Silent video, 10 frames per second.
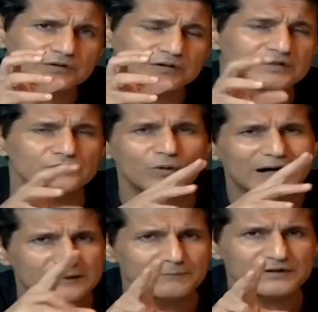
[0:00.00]
and there's no
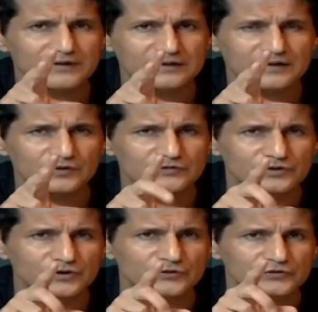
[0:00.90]
IP rating or stereo